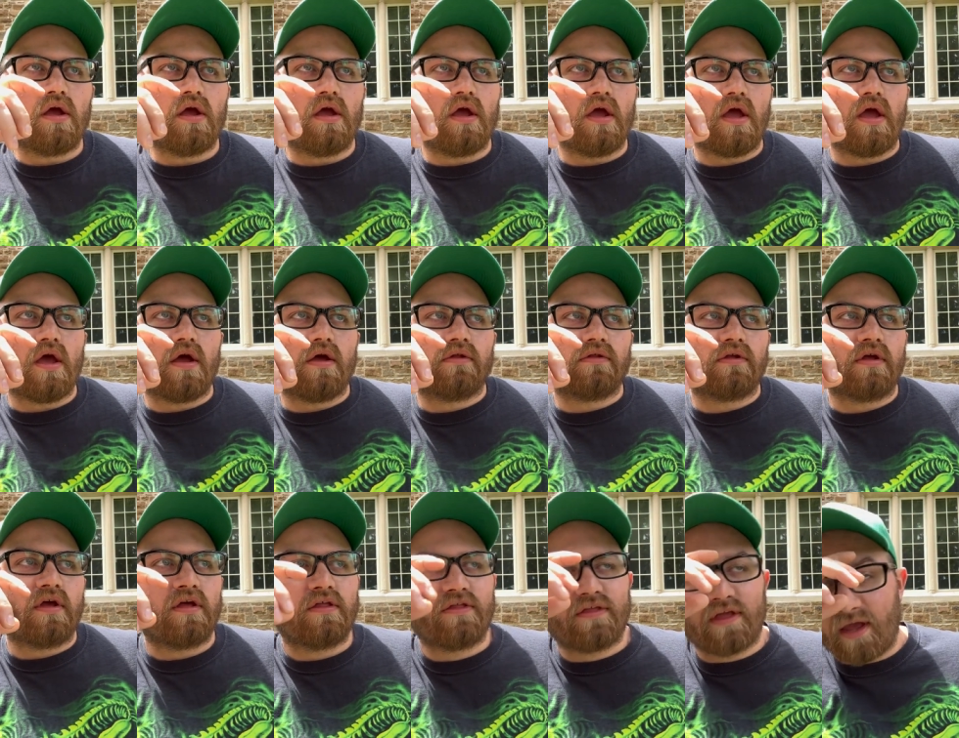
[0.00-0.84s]
And
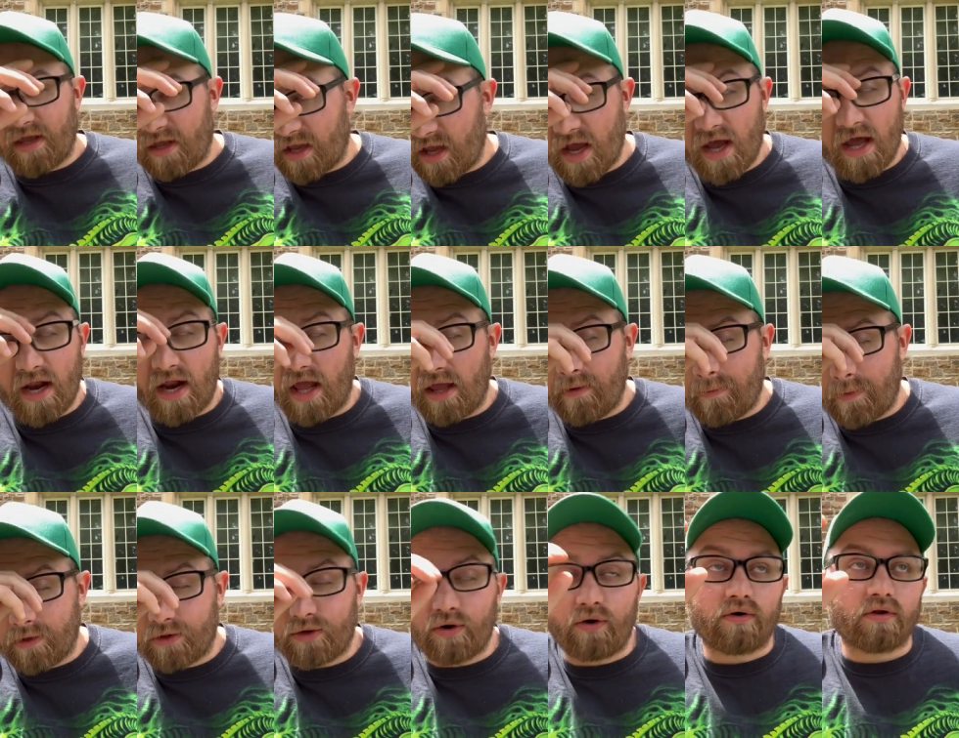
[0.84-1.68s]
thank God I have
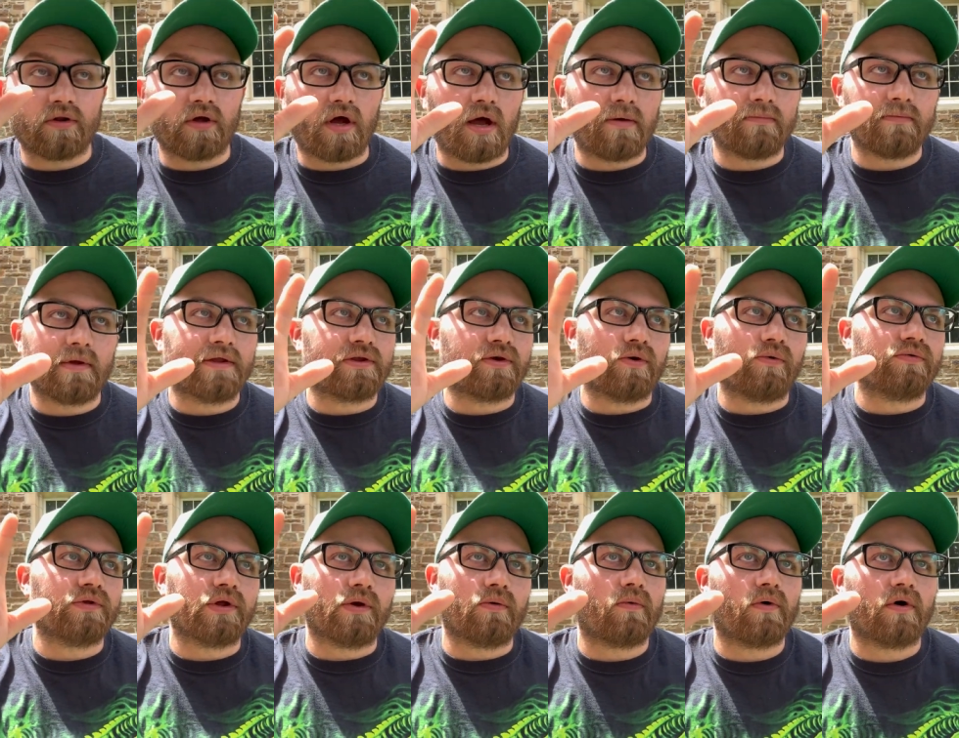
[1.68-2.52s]
been told I'm not the
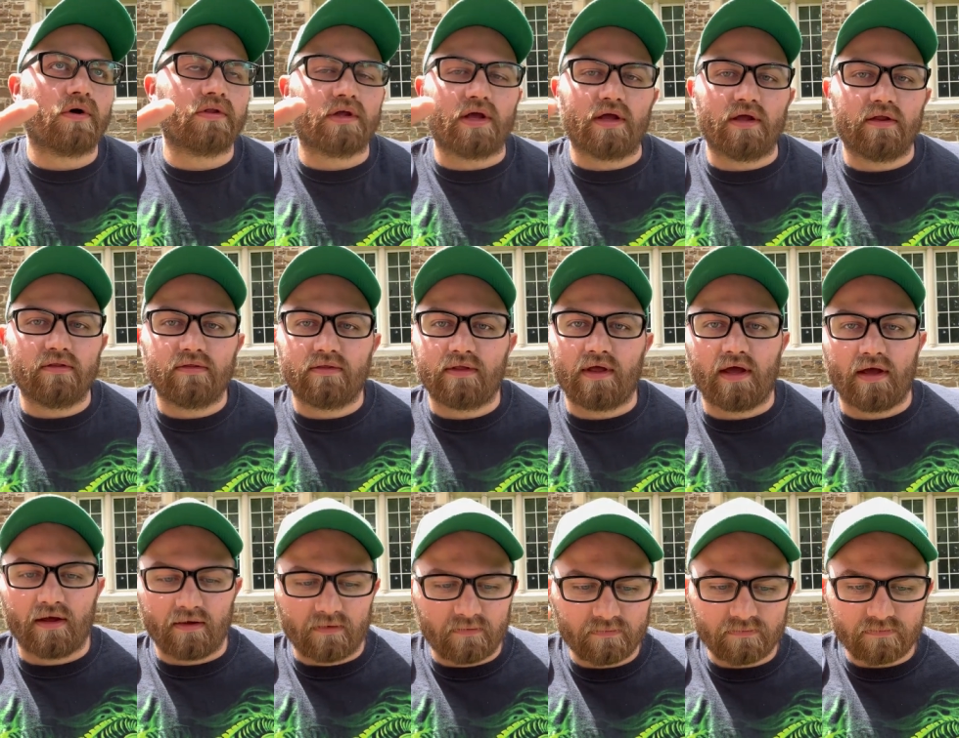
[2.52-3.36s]
only one that,
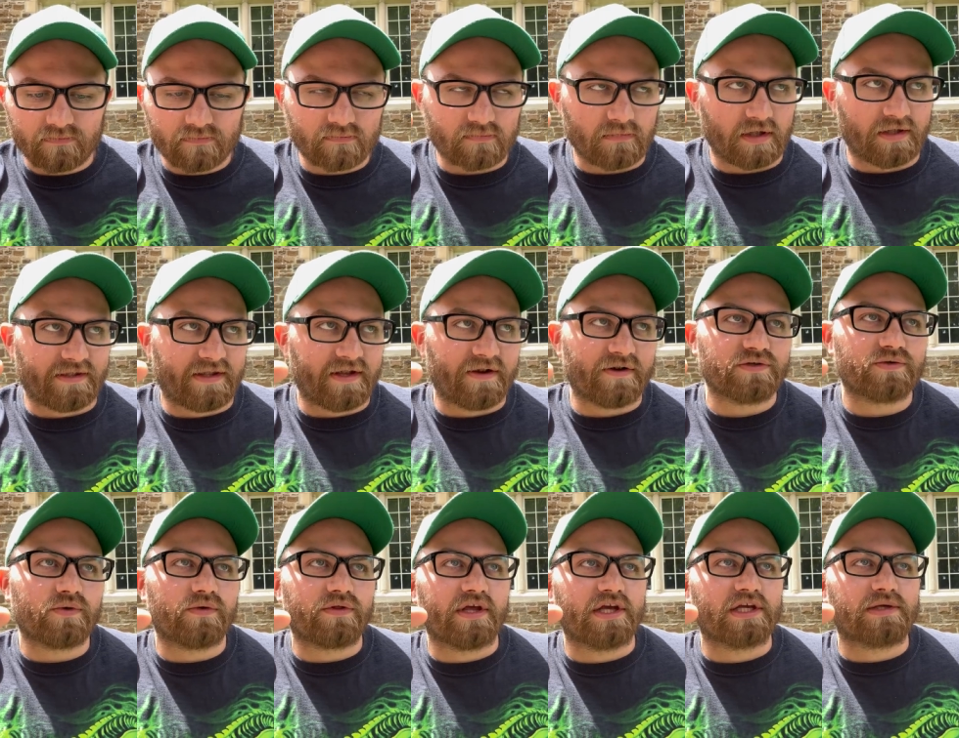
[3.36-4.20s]
that, that deals
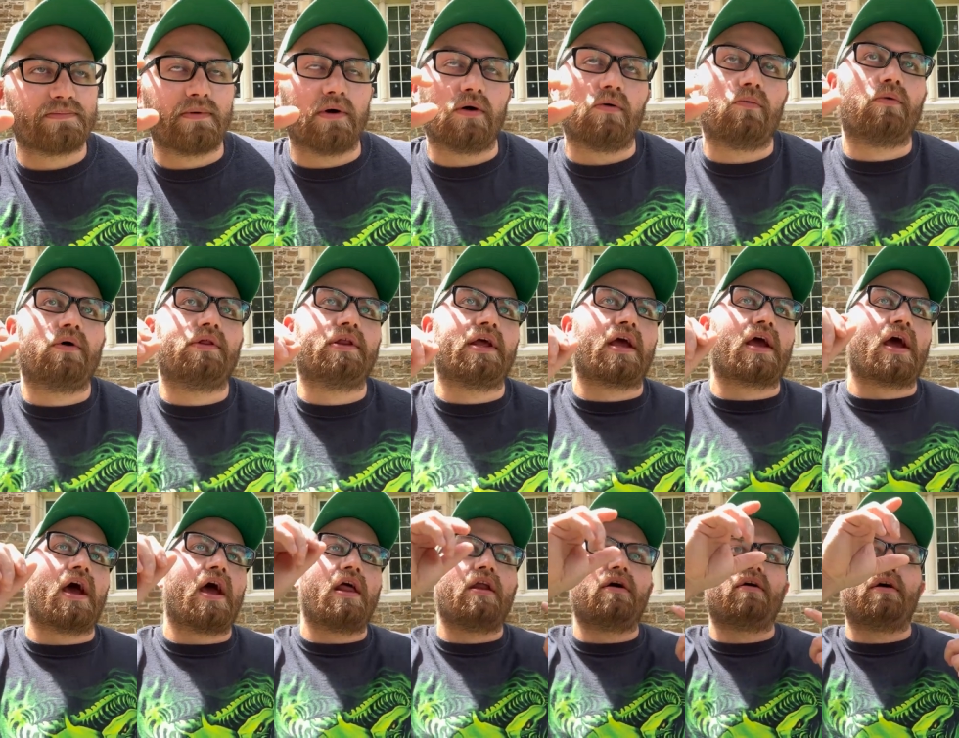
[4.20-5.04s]
with this, but when they
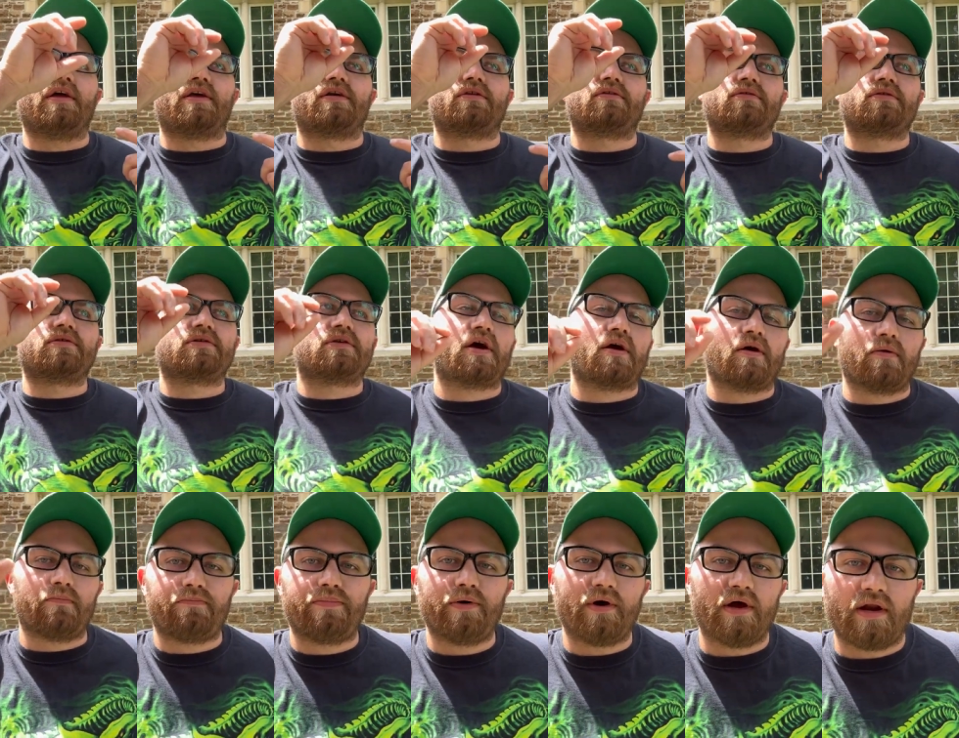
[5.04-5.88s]
kind of like
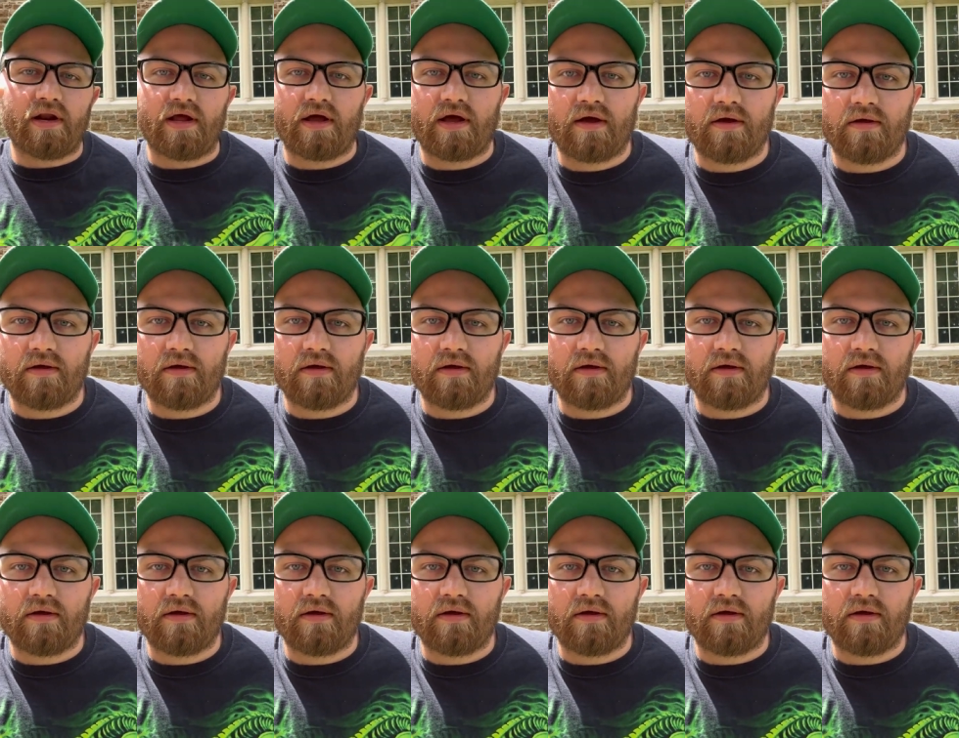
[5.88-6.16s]
start putting